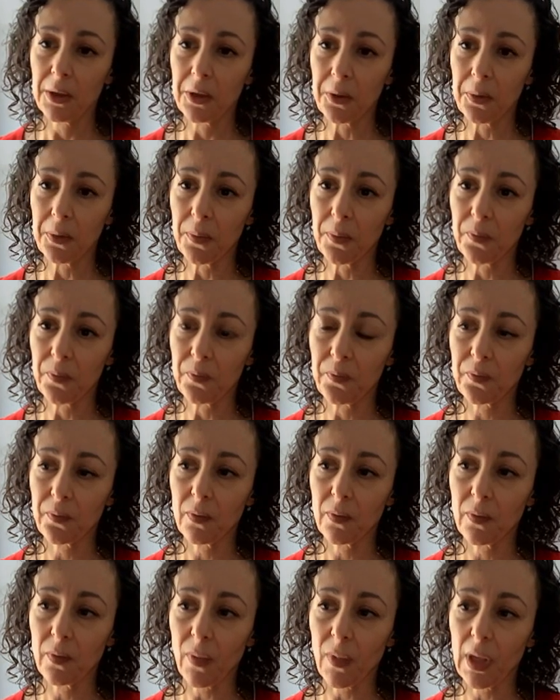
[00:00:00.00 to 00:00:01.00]
Um,
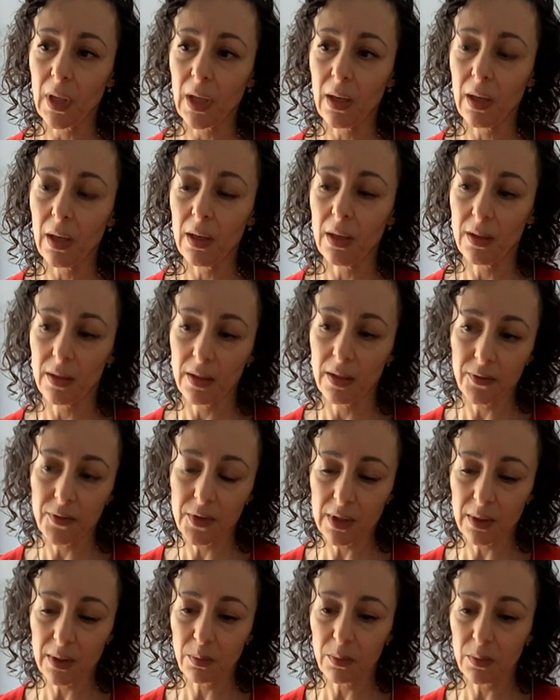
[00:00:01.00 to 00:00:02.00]
it
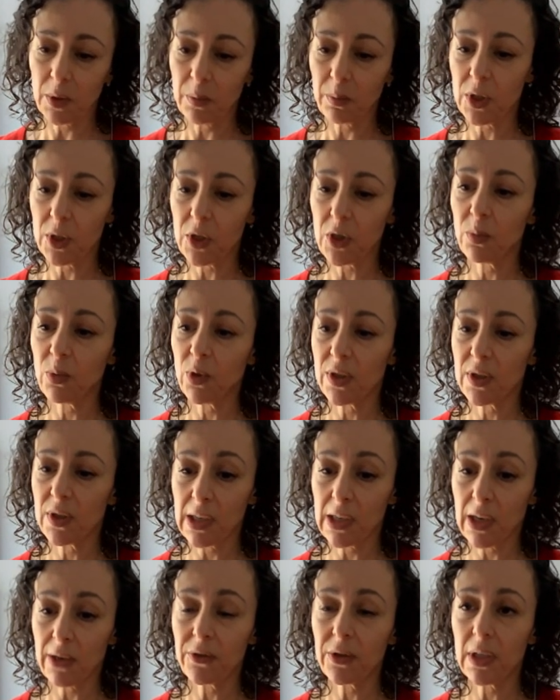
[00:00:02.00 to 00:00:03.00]
gives them a much
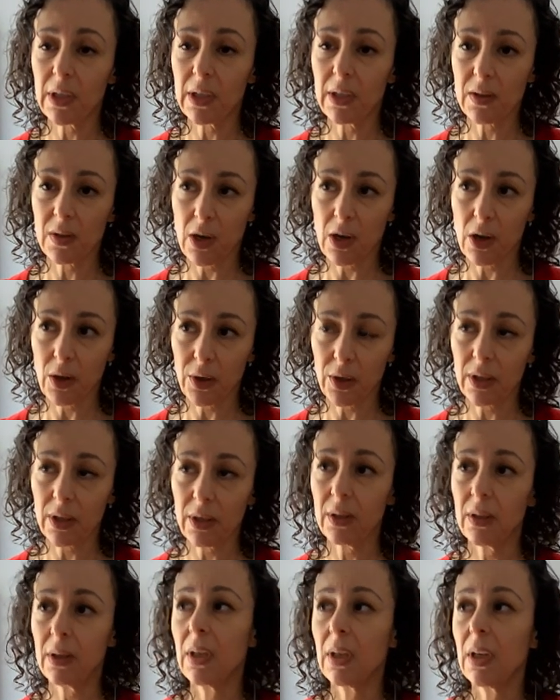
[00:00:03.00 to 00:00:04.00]
more definite
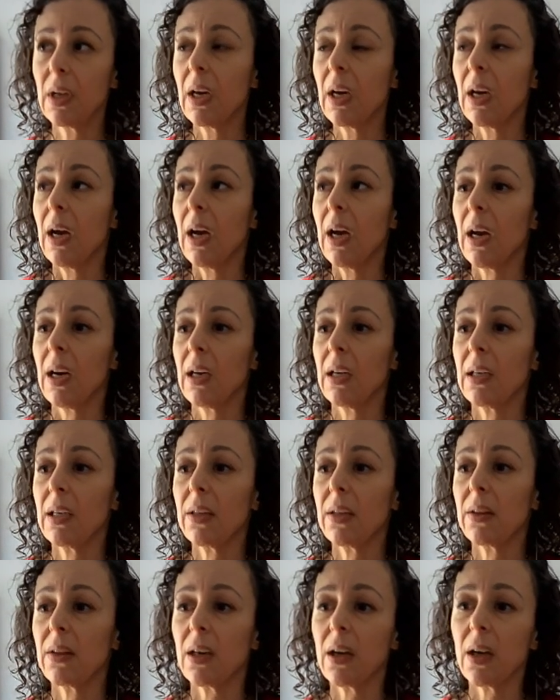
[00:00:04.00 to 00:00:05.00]
target.
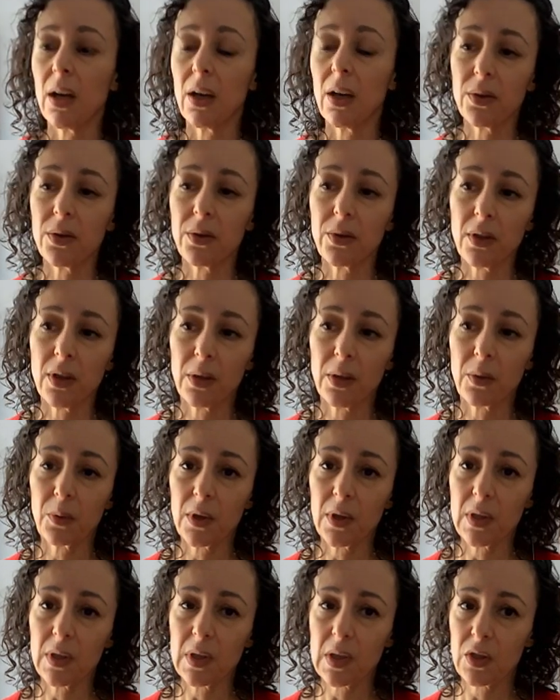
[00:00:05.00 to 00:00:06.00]
And the other thing
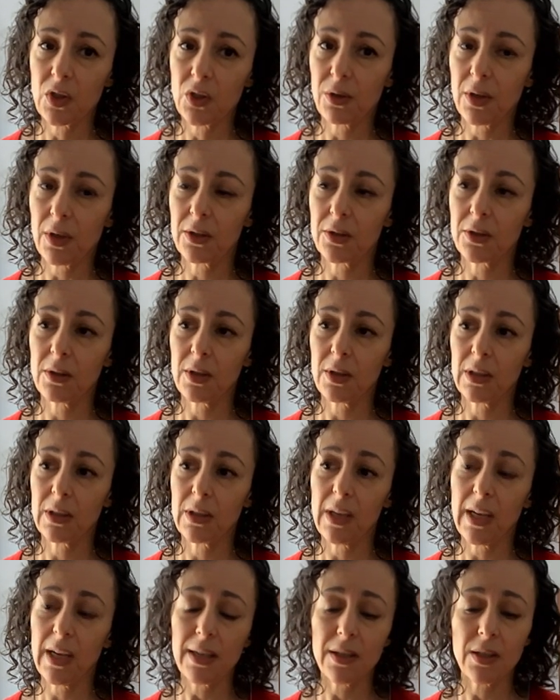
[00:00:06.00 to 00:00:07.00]
with these instructor
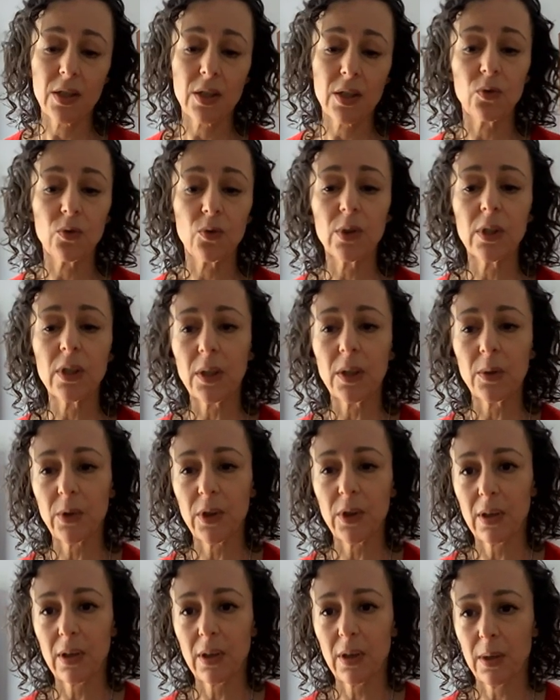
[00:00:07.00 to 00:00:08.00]
led classes and really
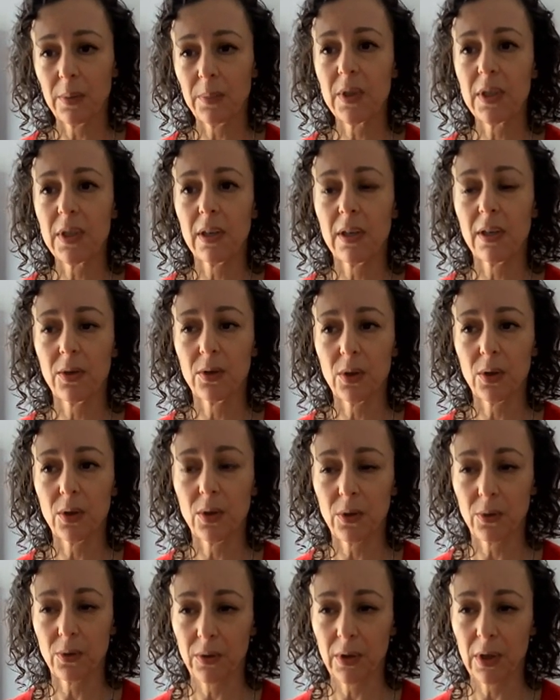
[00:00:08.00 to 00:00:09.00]
with the updated
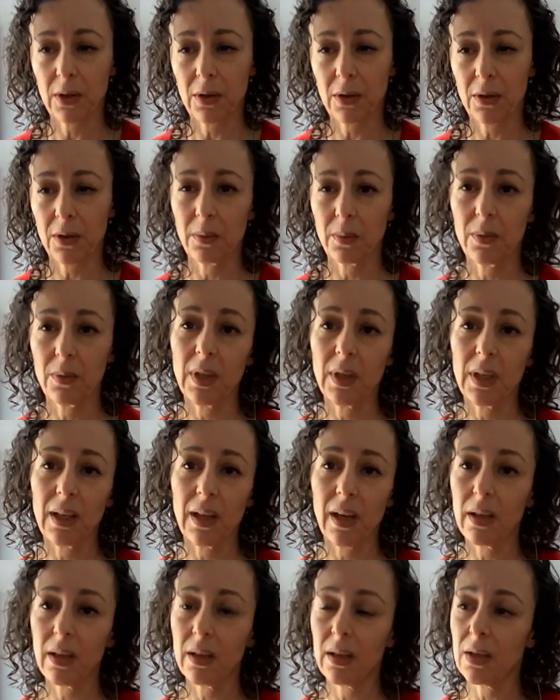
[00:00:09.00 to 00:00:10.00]
curriculum,
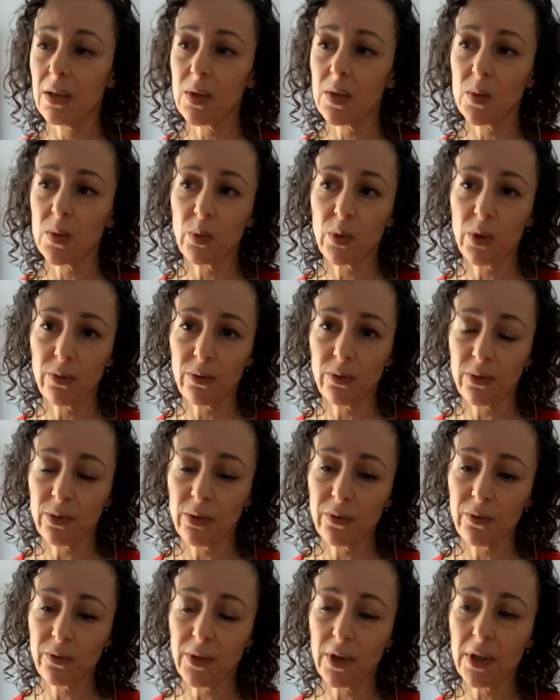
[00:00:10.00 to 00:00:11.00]
again, is
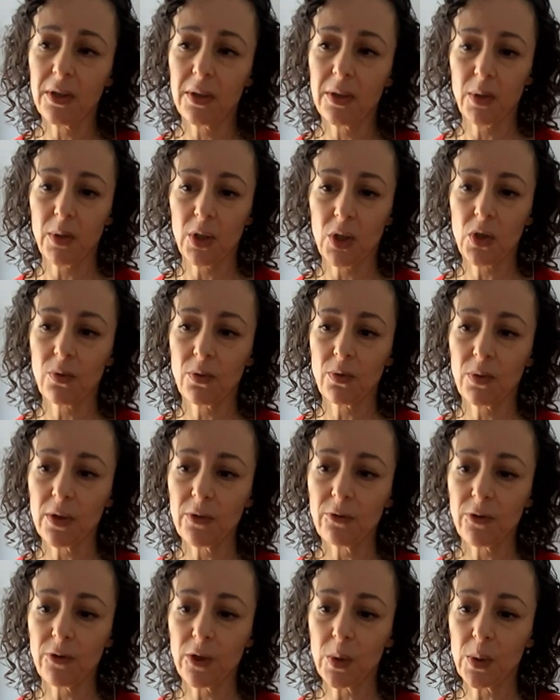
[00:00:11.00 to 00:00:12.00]
we've very much
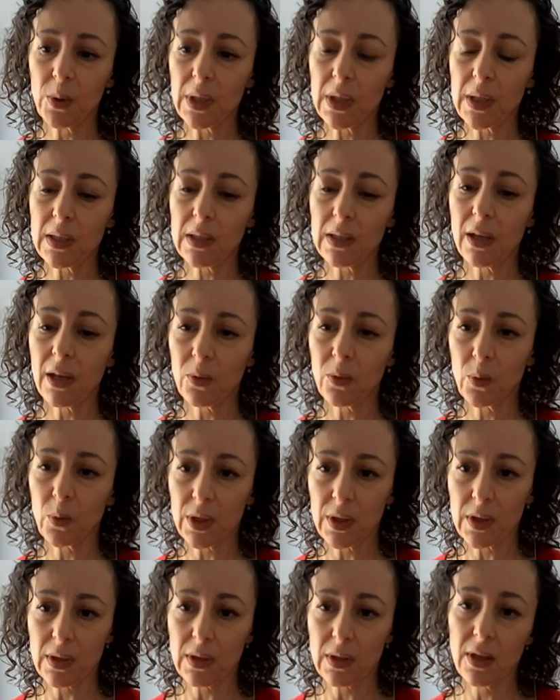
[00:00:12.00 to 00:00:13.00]
refocused on
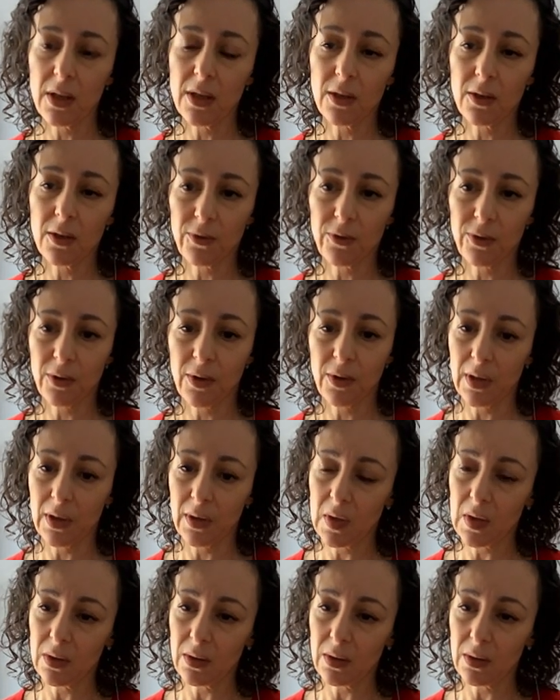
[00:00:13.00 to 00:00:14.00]
what's needed for
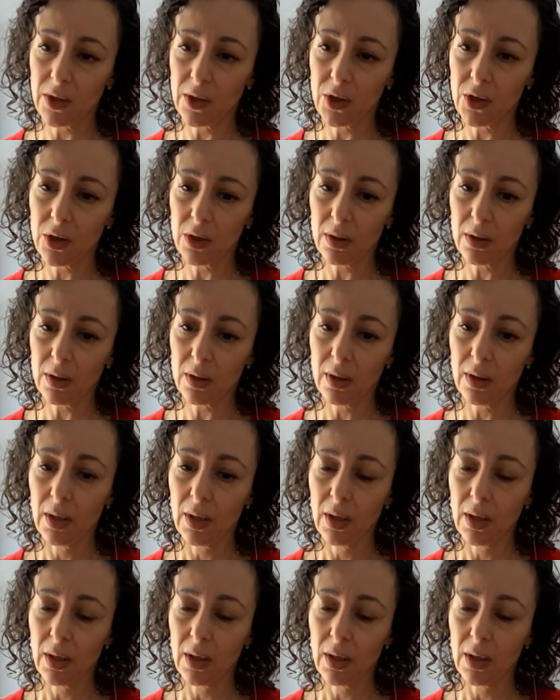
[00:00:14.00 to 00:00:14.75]
the installation.